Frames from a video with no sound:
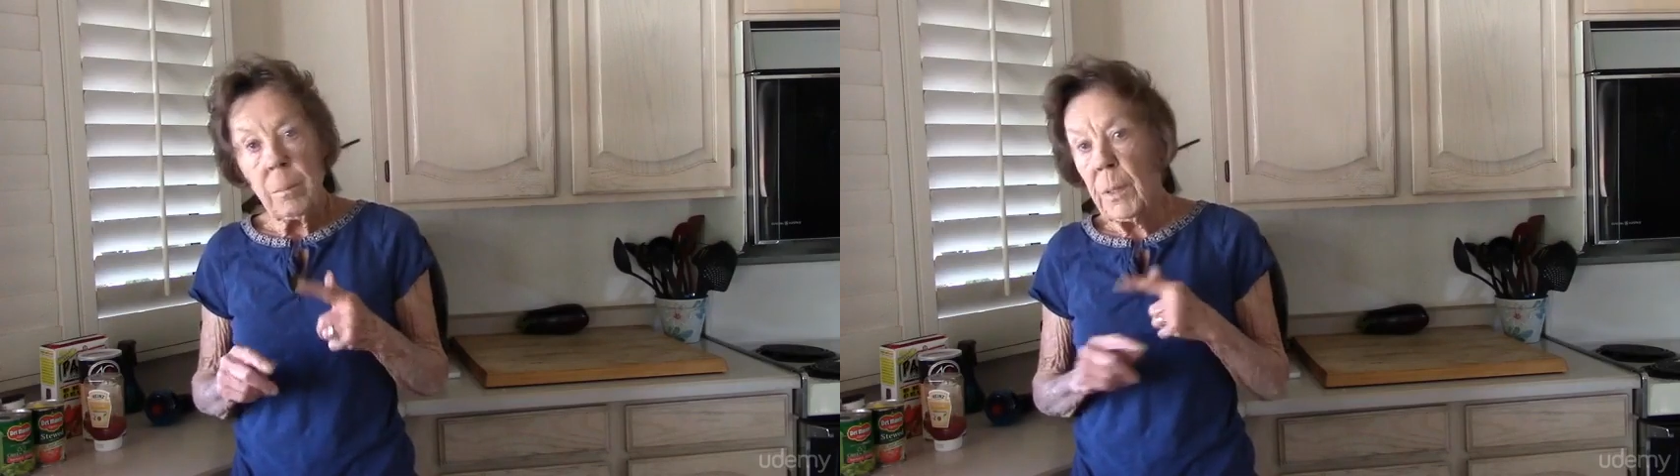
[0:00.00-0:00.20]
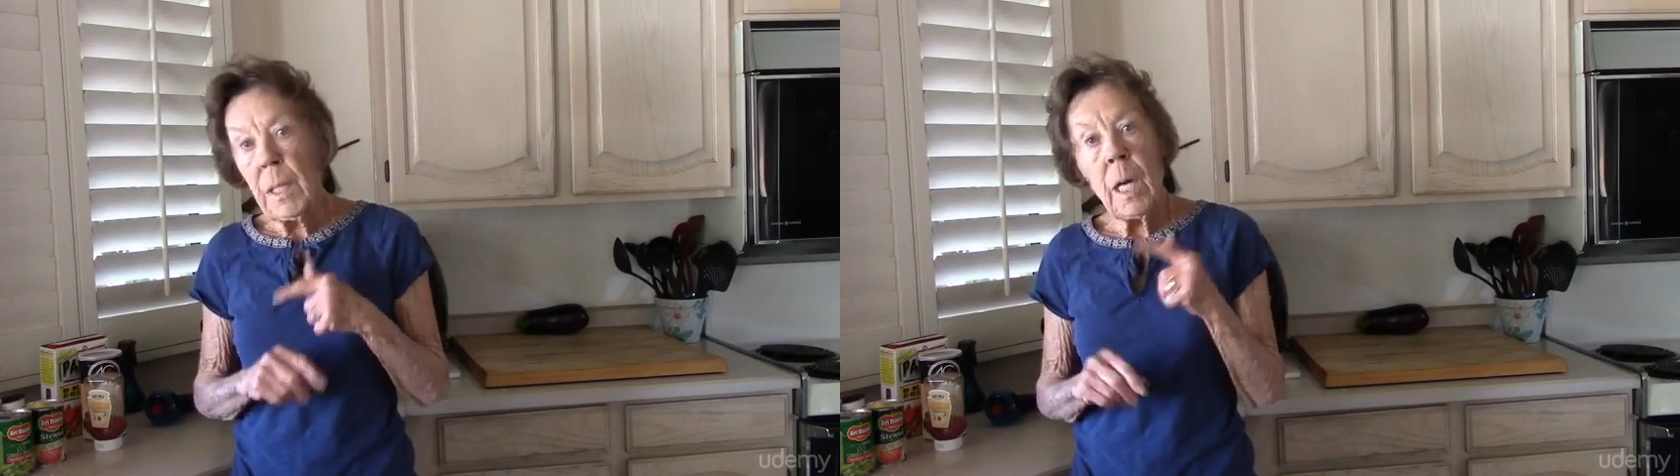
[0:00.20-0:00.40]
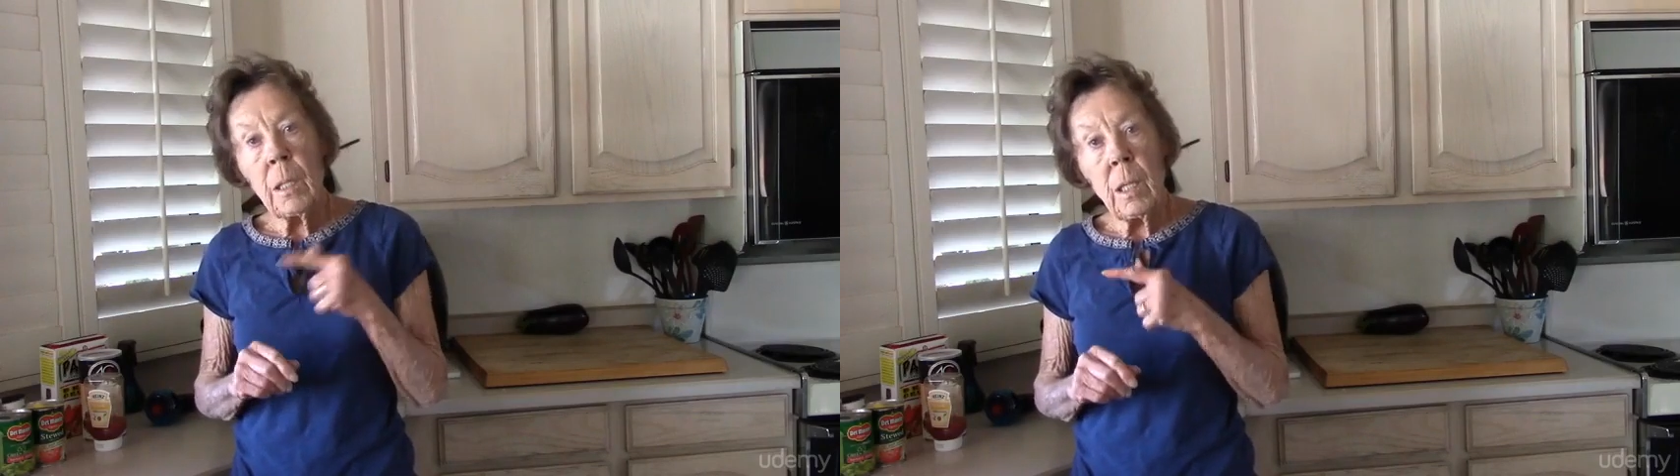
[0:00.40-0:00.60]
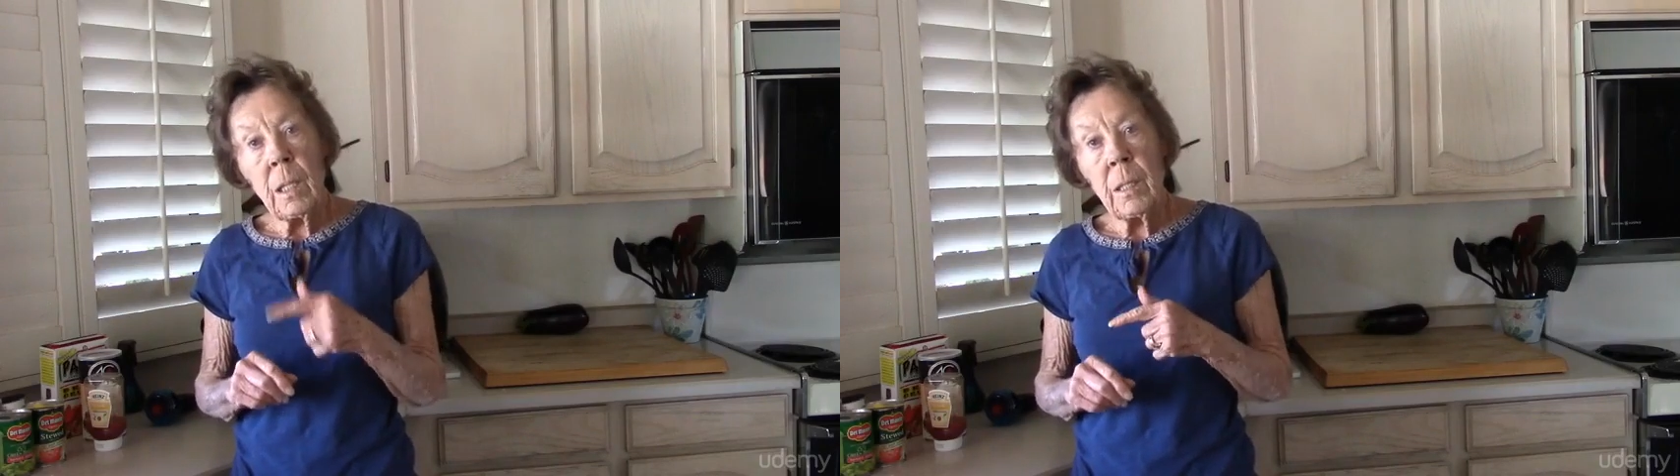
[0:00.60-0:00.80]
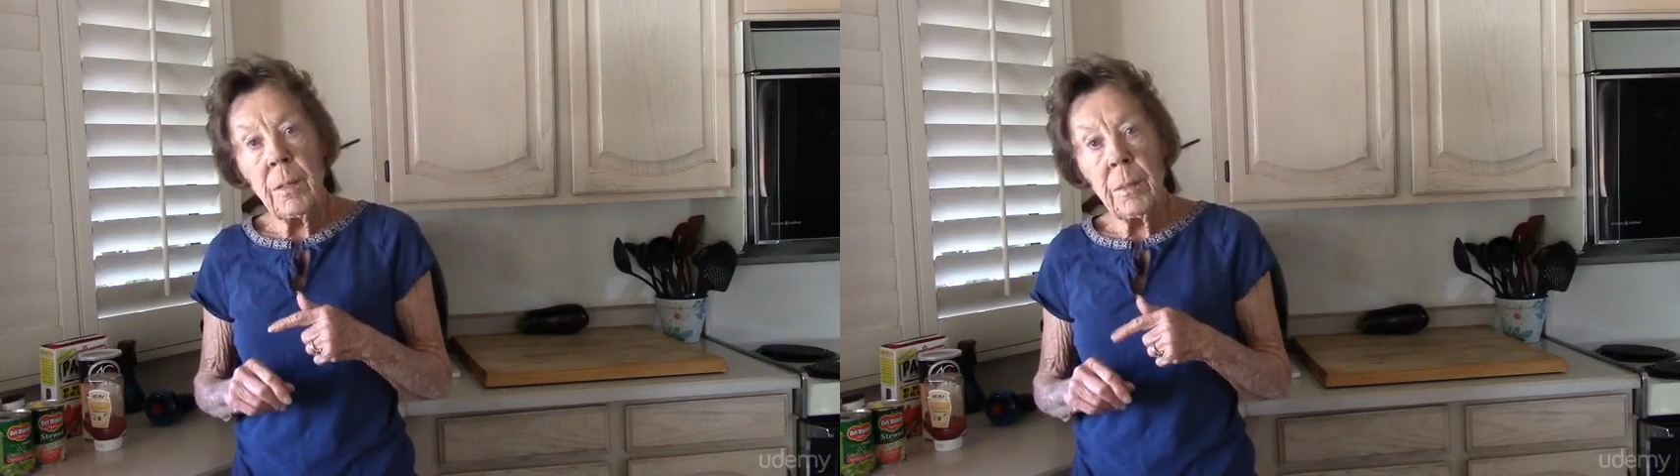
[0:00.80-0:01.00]
but not
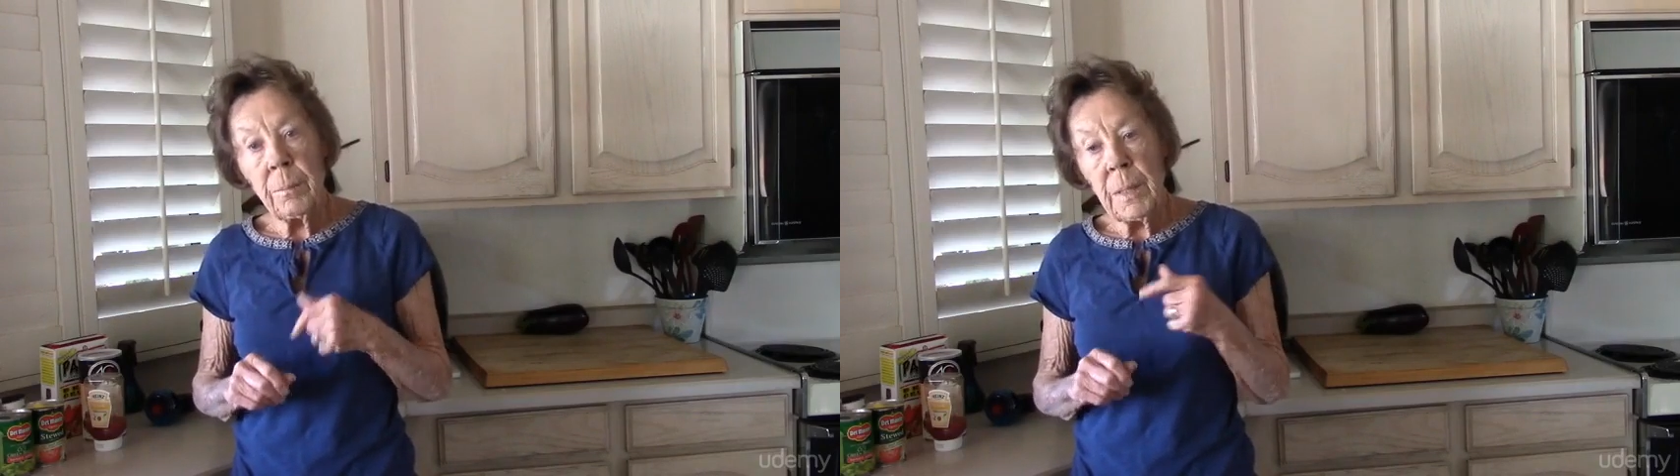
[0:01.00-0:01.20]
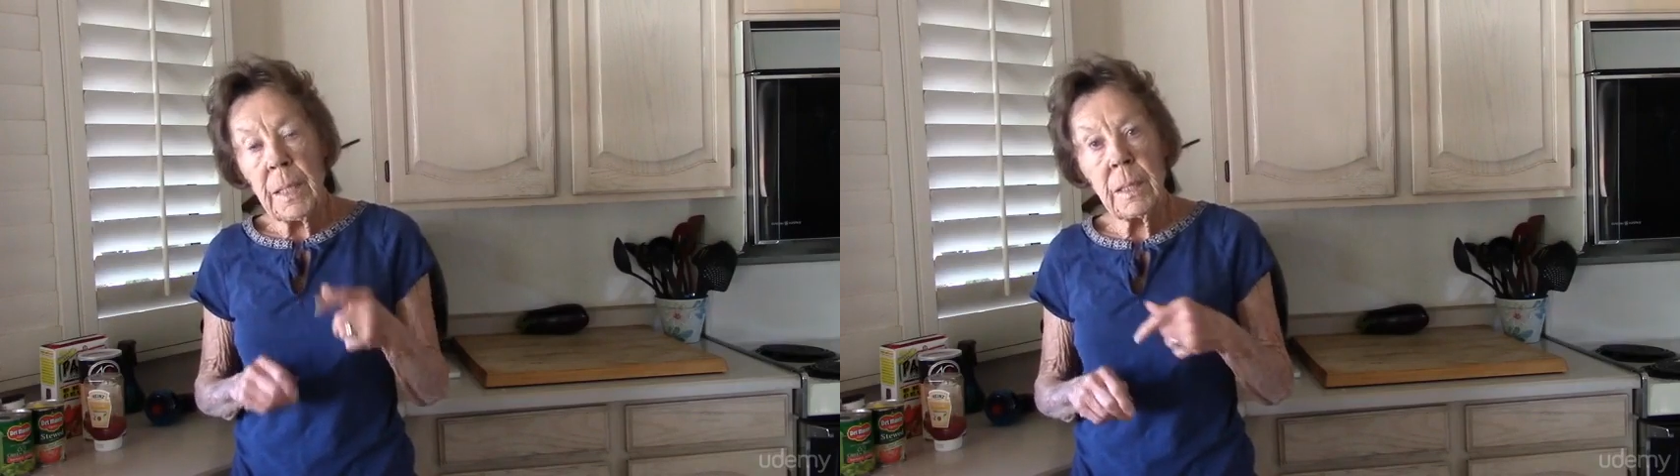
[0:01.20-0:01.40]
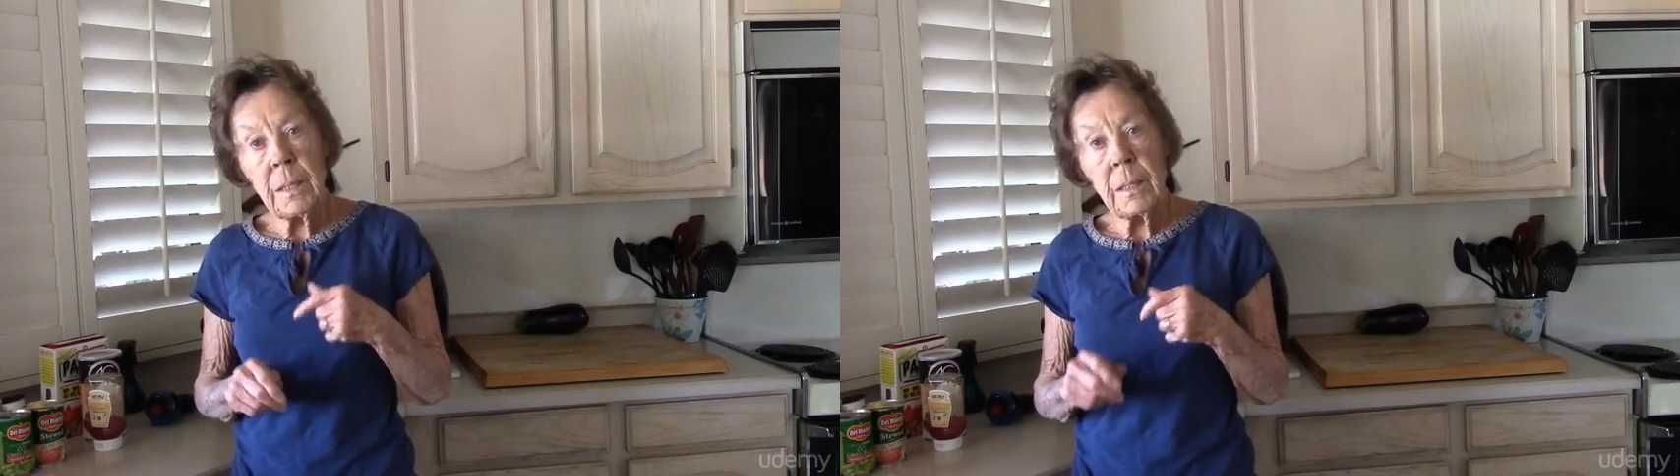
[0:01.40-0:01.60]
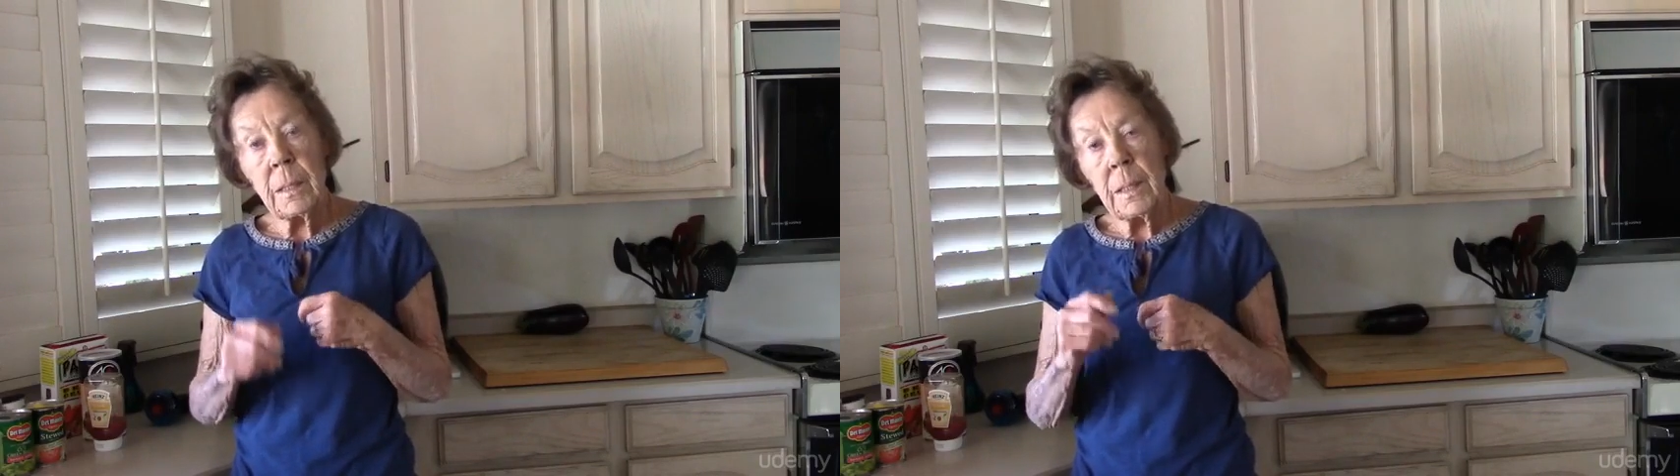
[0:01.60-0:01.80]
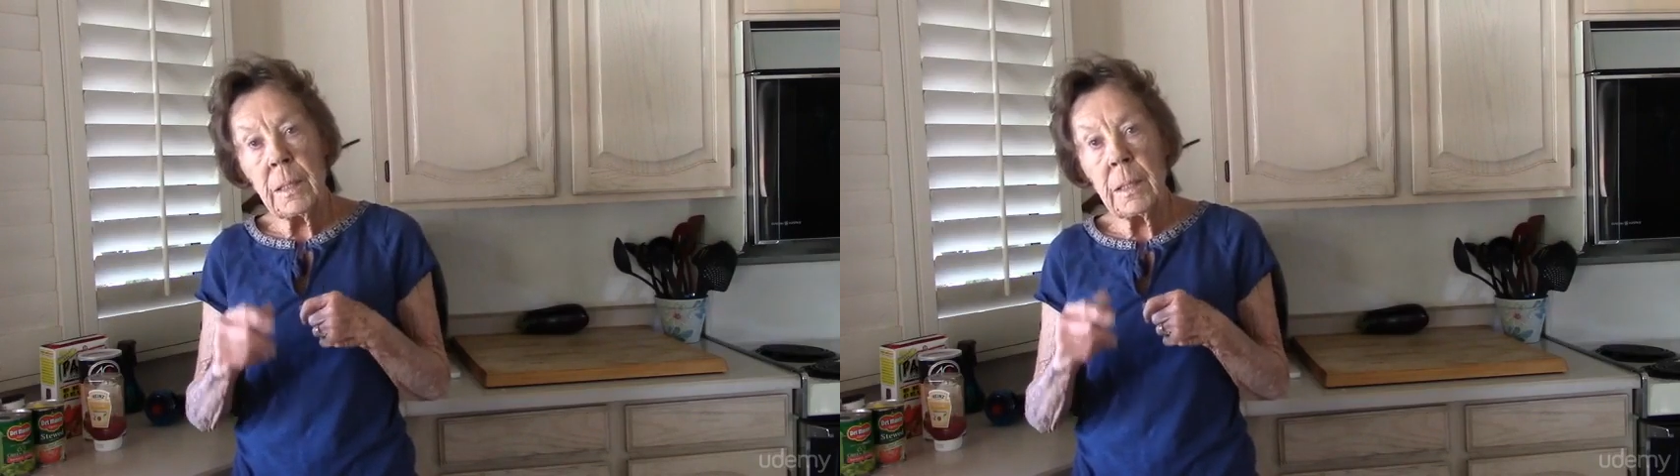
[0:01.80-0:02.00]
all of them, because
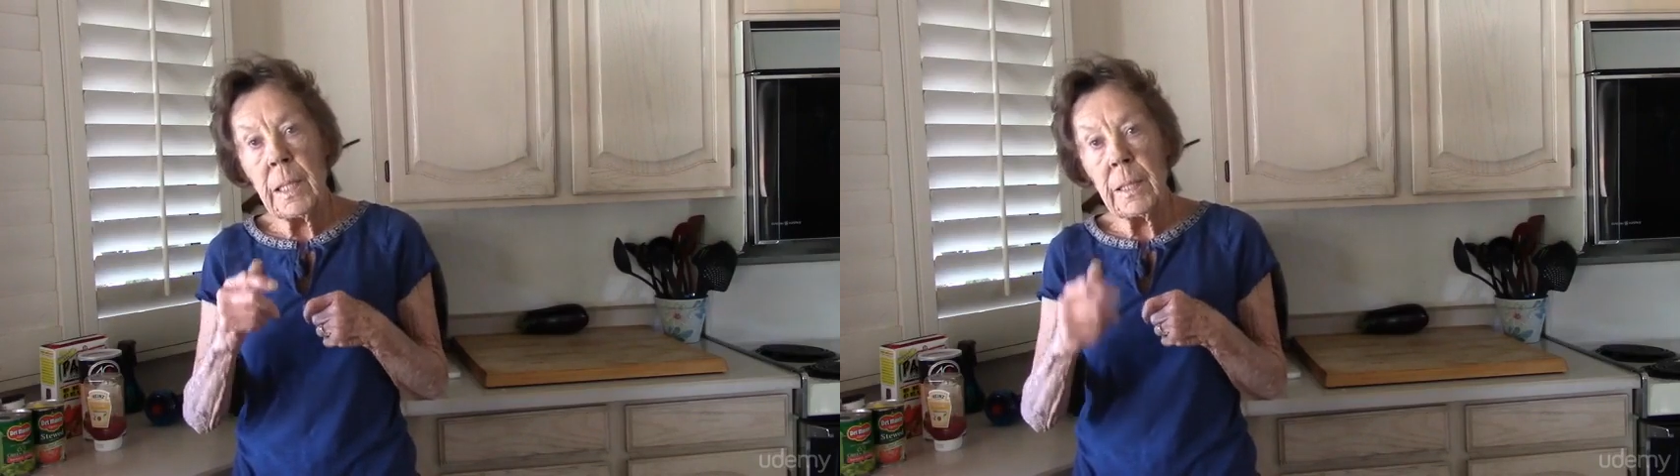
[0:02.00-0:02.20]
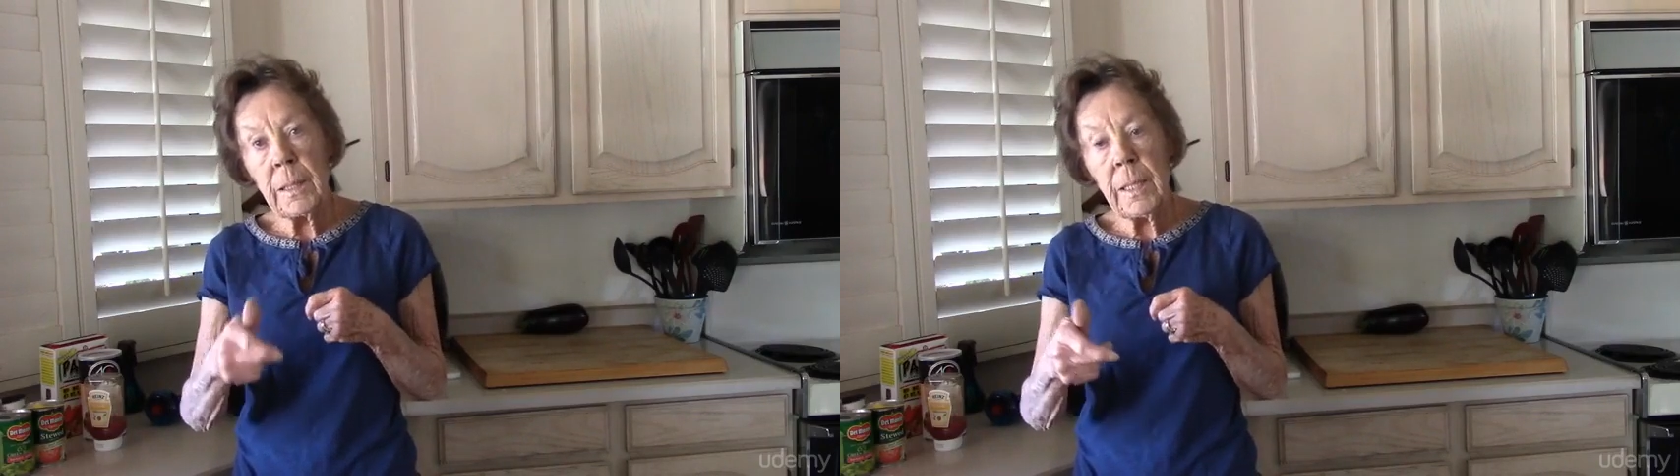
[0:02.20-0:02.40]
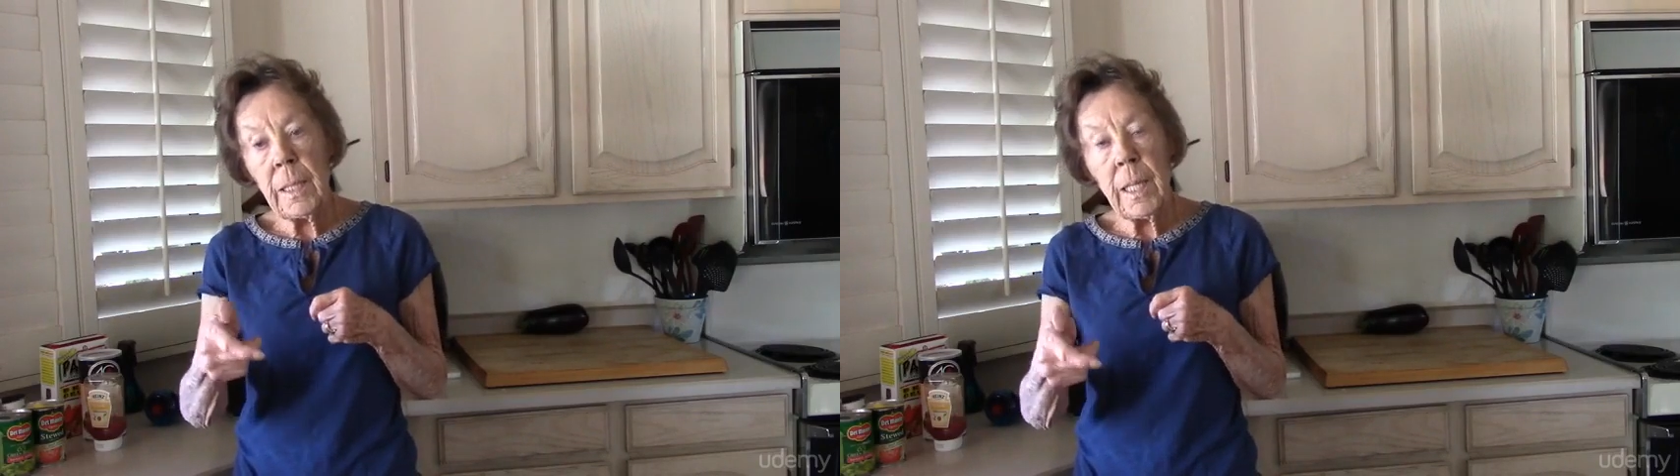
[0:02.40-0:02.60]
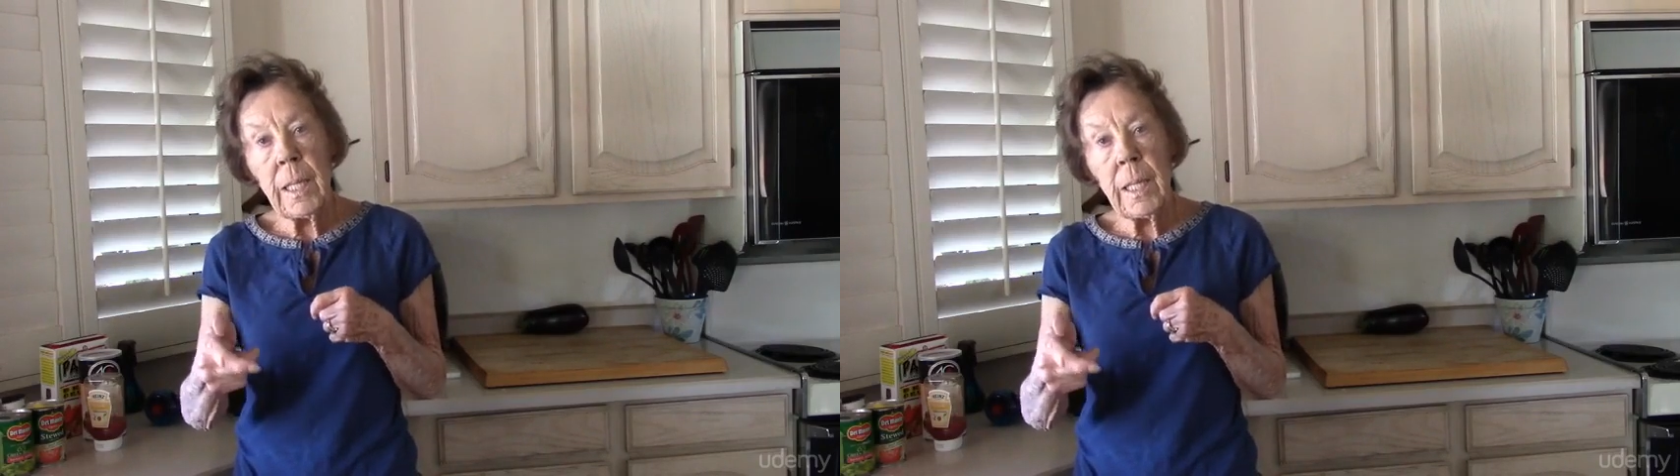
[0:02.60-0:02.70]
it's things that